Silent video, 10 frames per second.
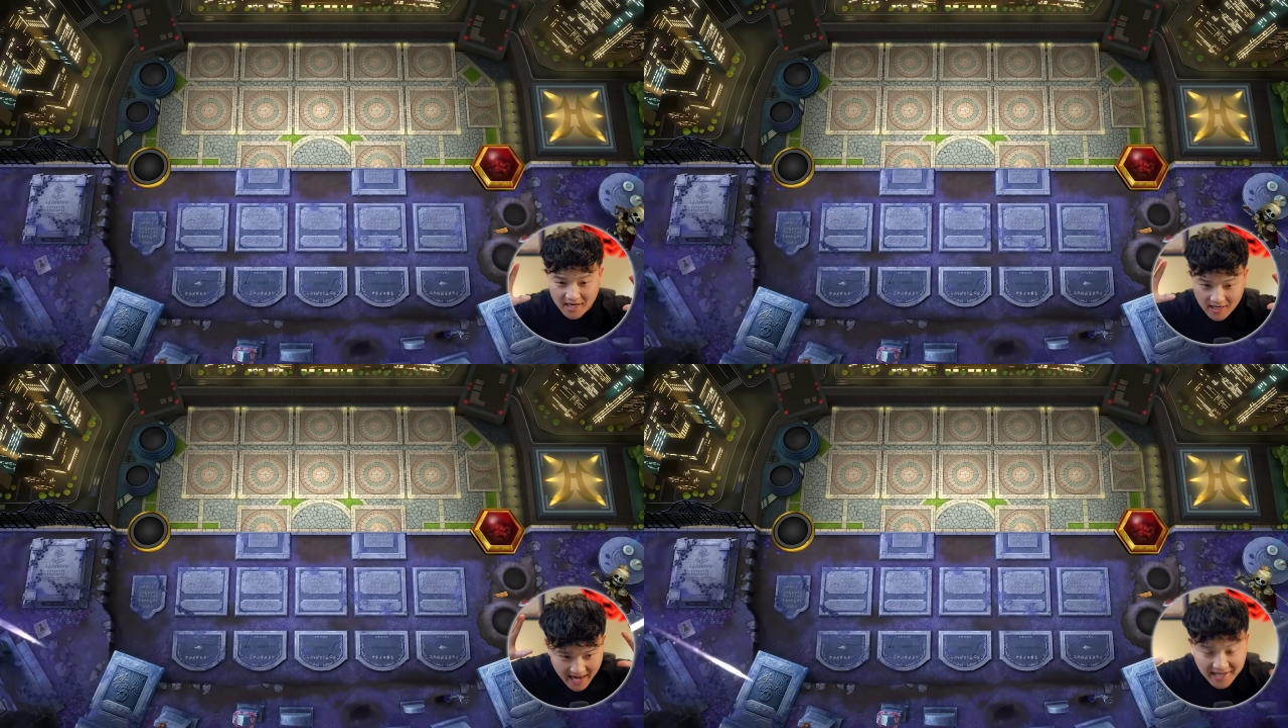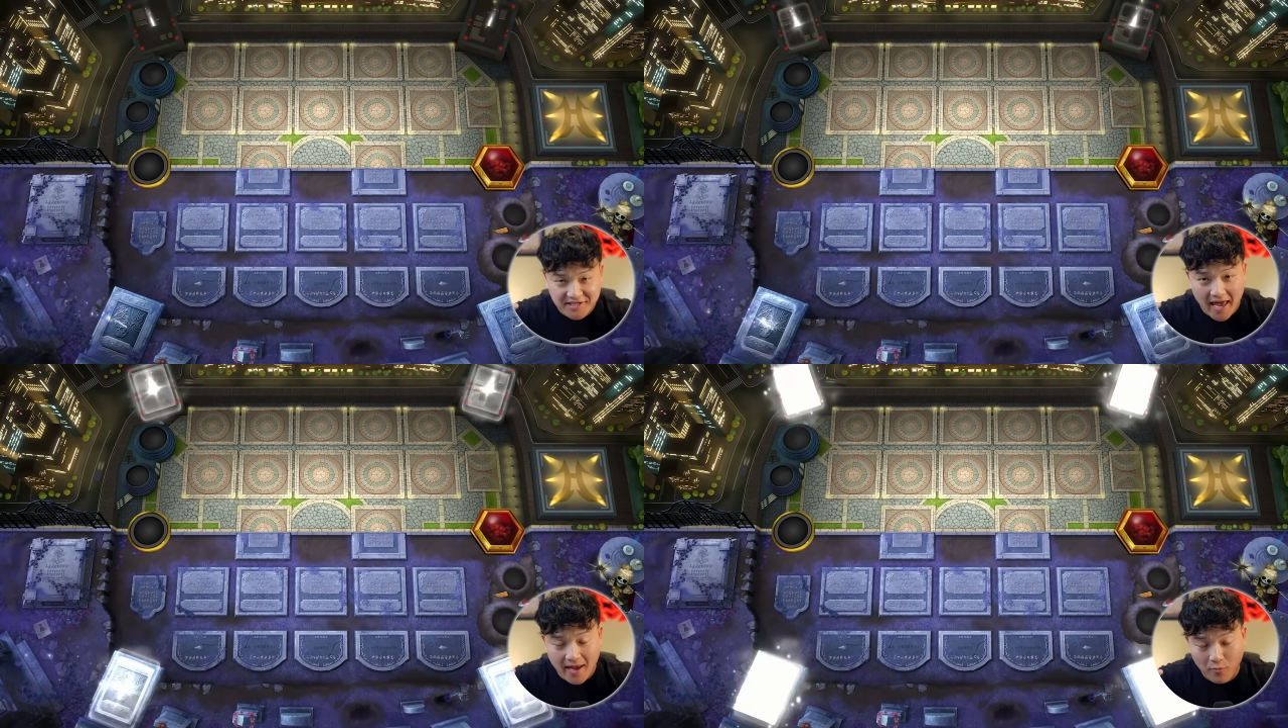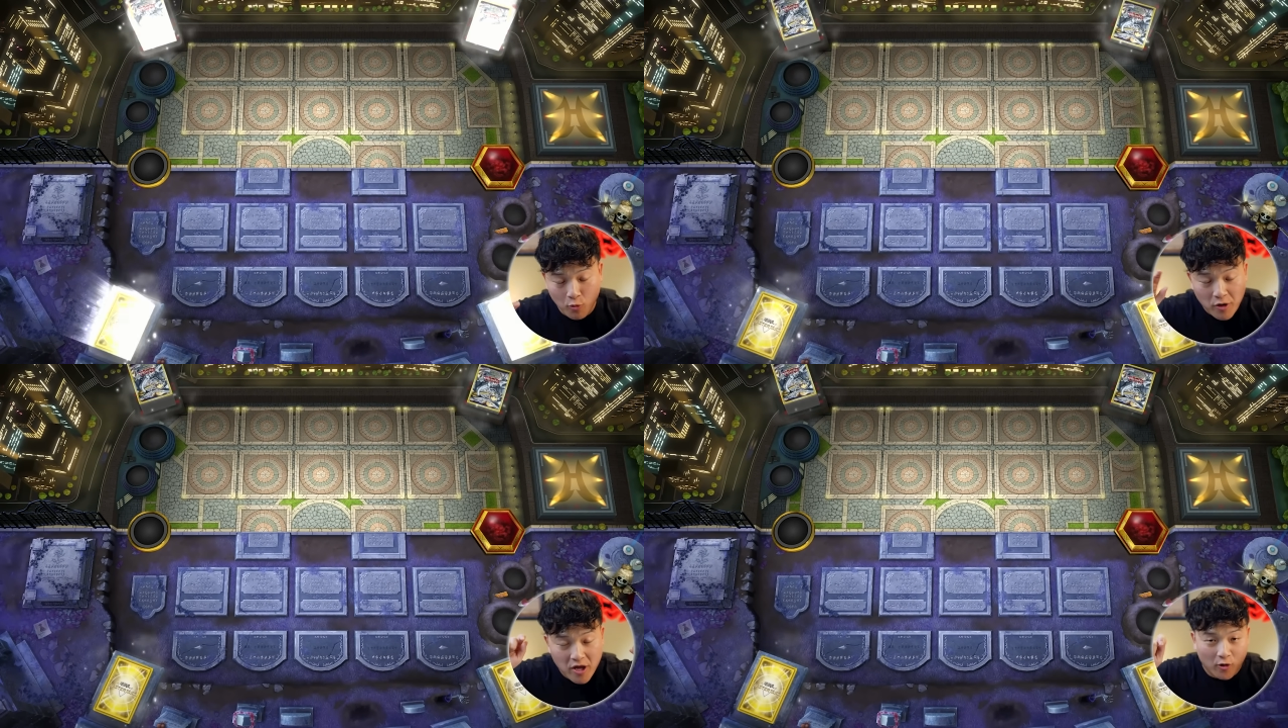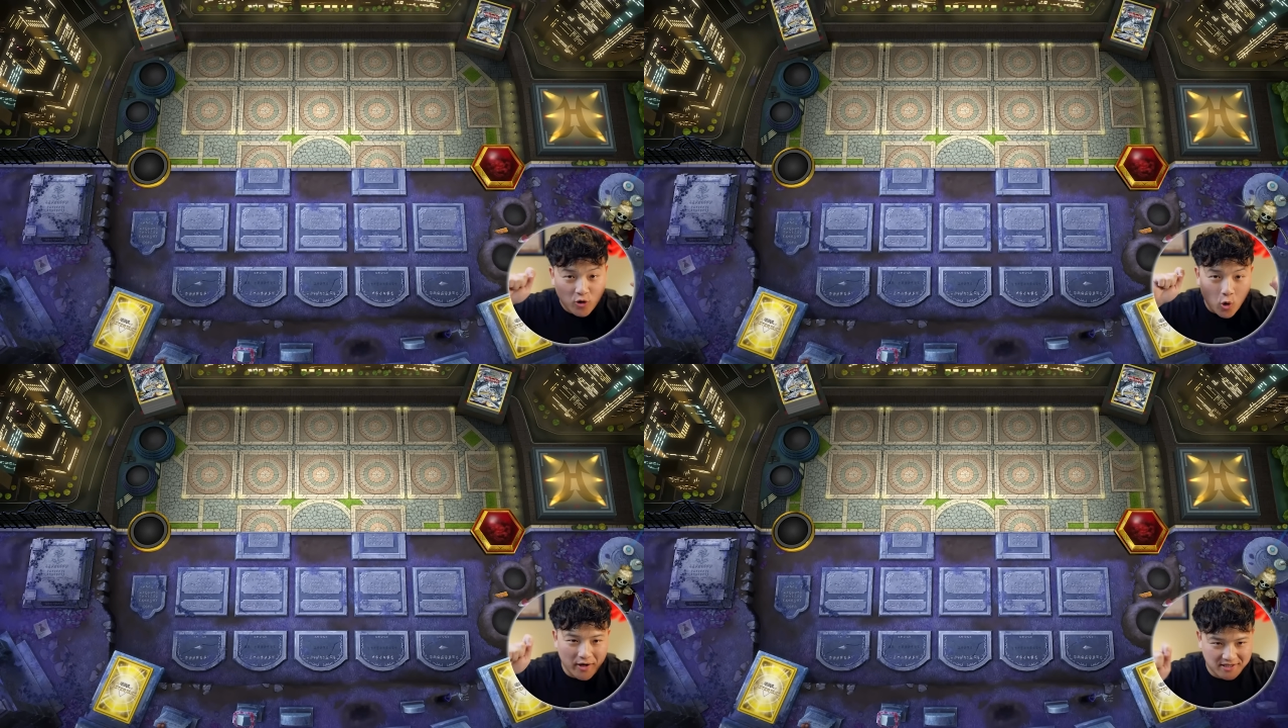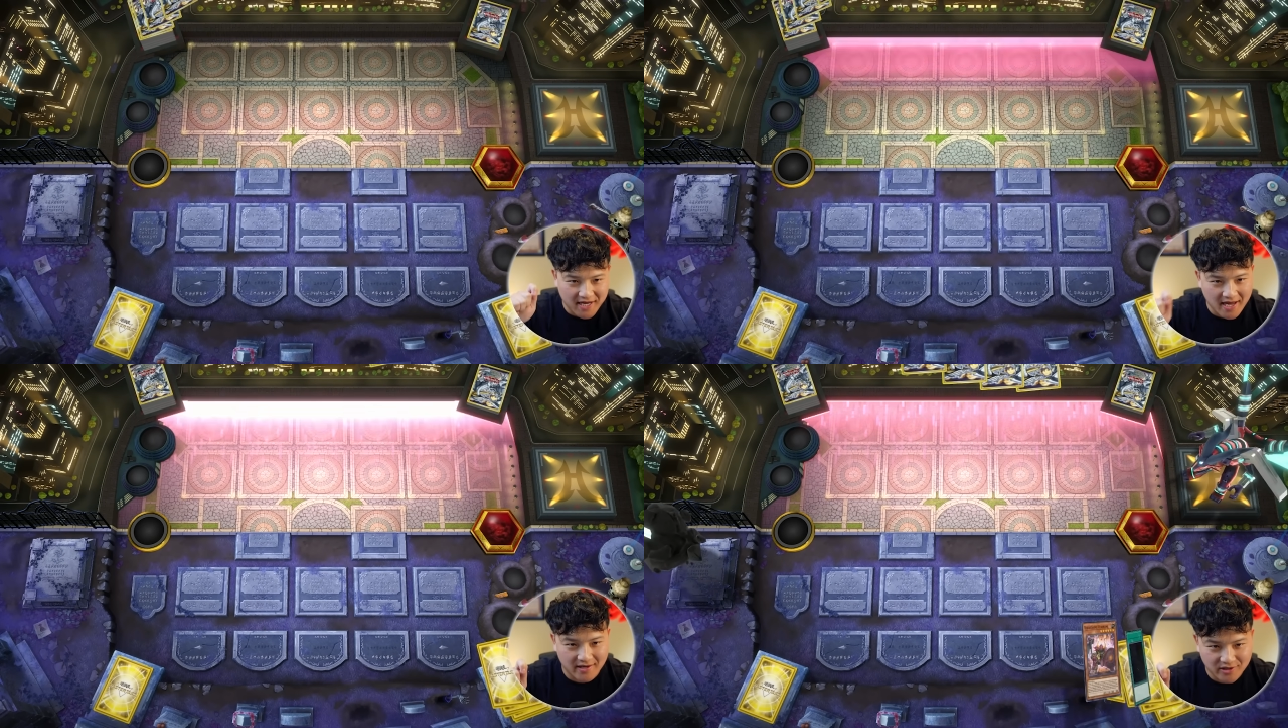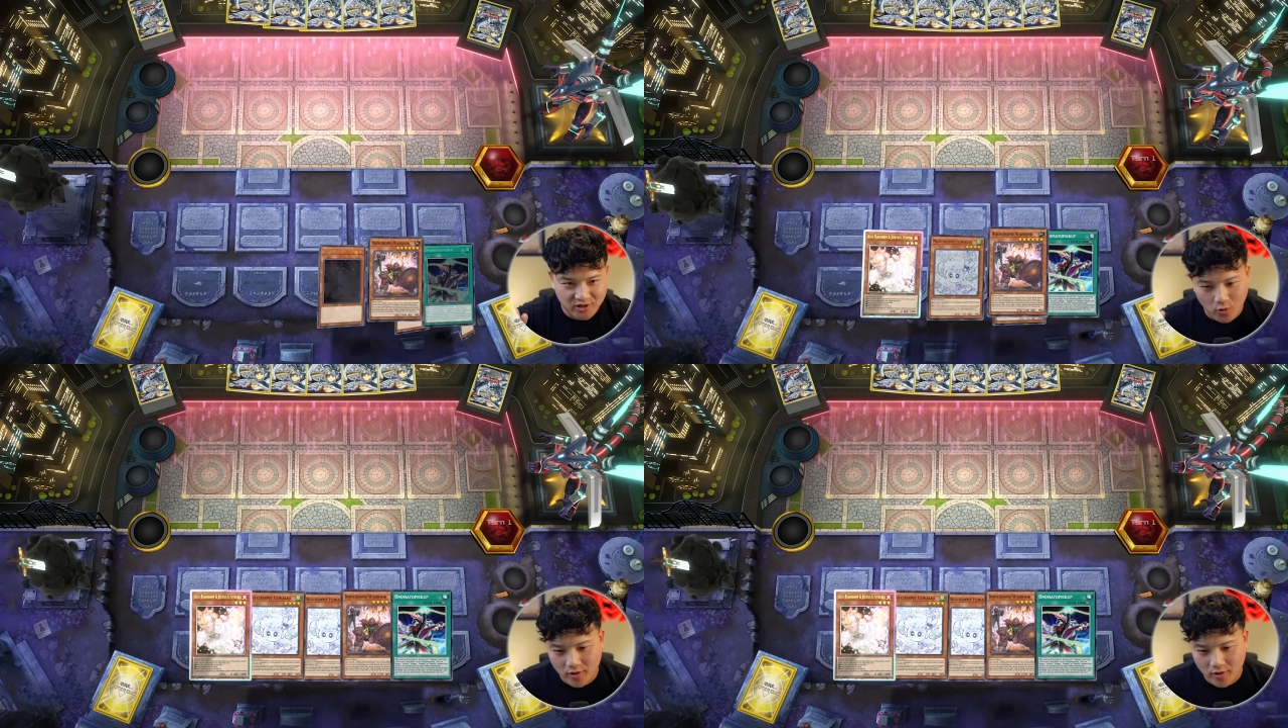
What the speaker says: Next game, we are going second. So going